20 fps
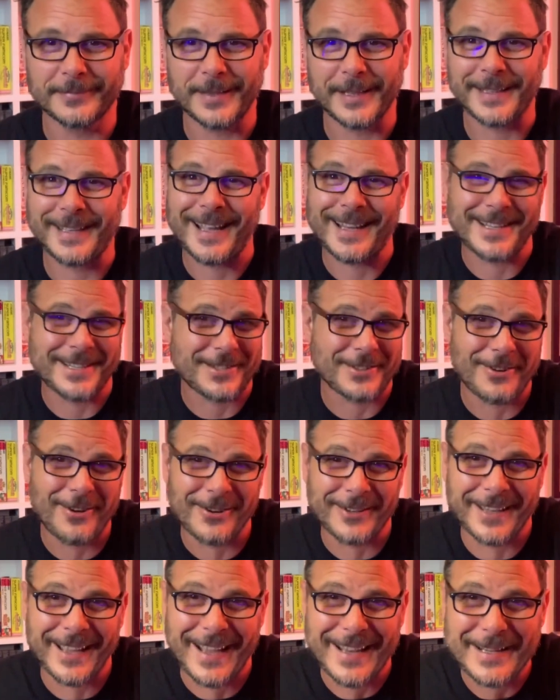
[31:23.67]
Again, it's an
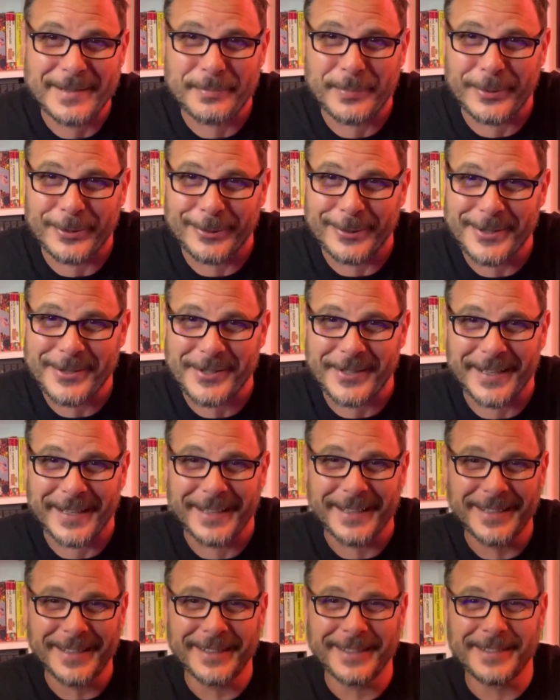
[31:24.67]
arcade port, isn't it?
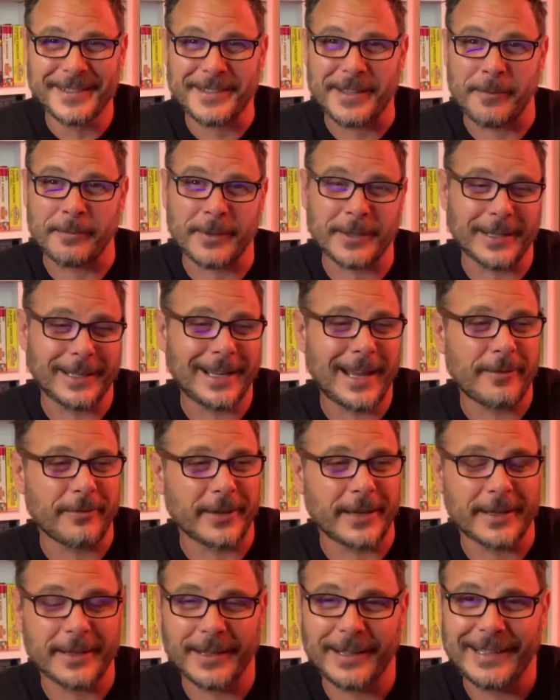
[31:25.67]
So I'm going to love
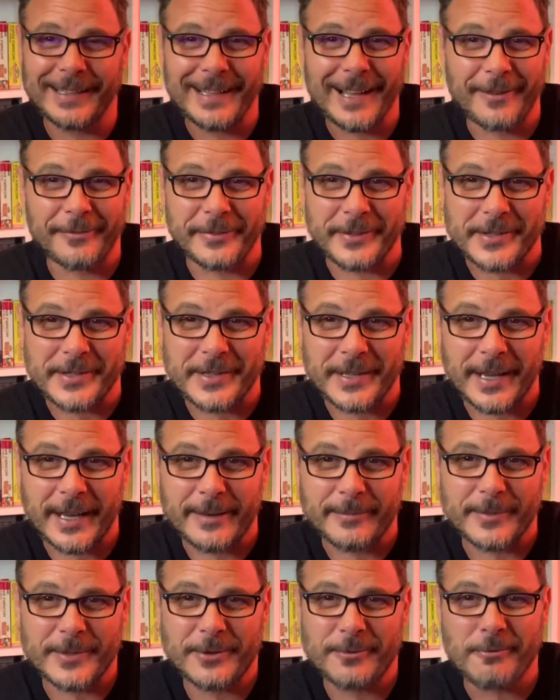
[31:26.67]
it. I love this game.
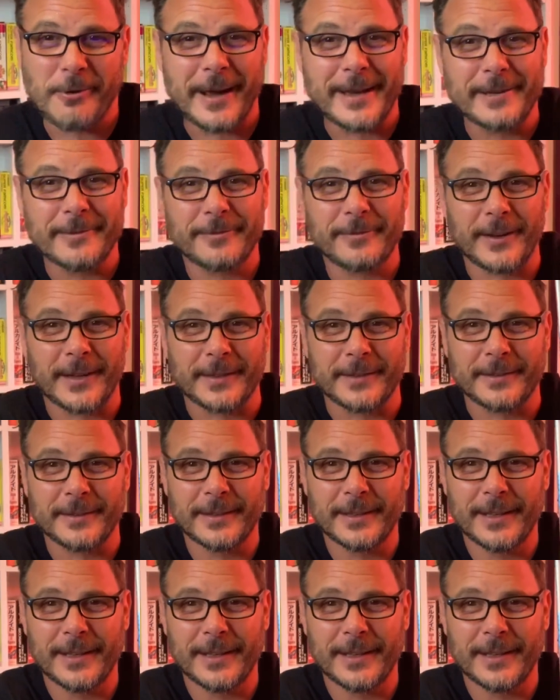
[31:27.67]
It's great fun.